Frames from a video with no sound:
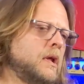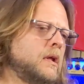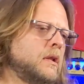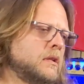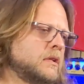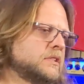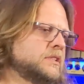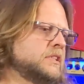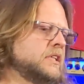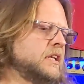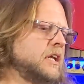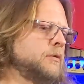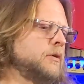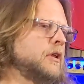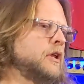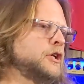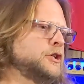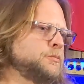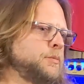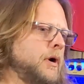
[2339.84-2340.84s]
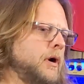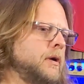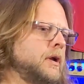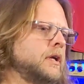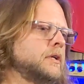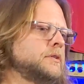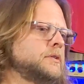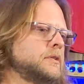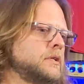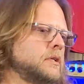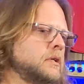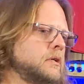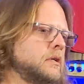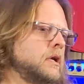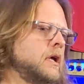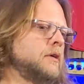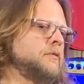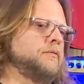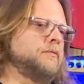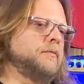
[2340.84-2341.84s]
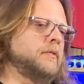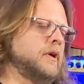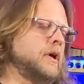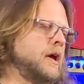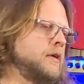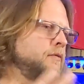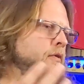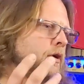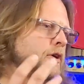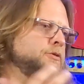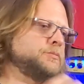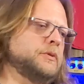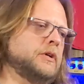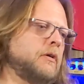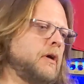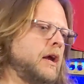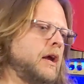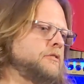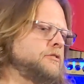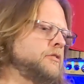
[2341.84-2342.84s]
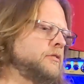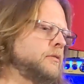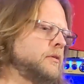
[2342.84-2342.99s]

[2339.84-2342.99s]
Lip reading: the CD release parties have always been great too.